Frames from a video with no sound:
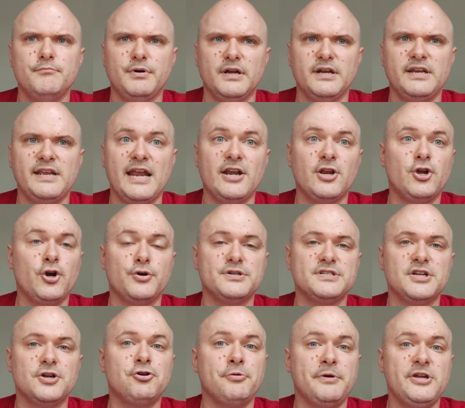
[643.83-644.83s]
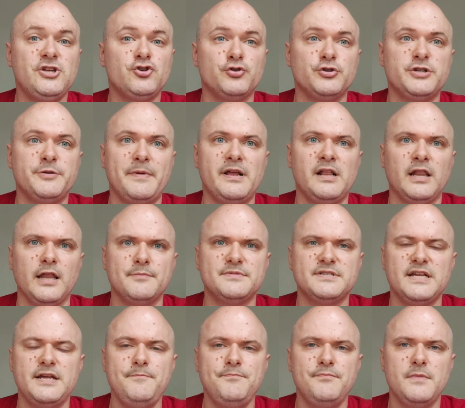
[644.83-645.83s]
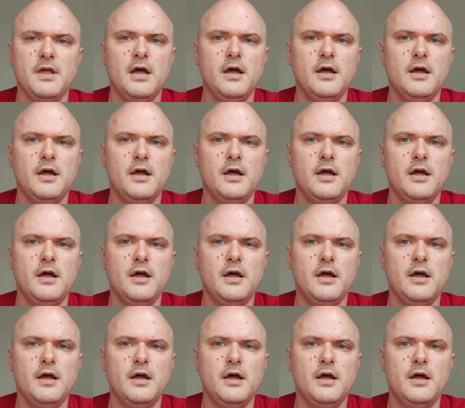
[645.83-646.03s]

but can curse a creature to be clumsy.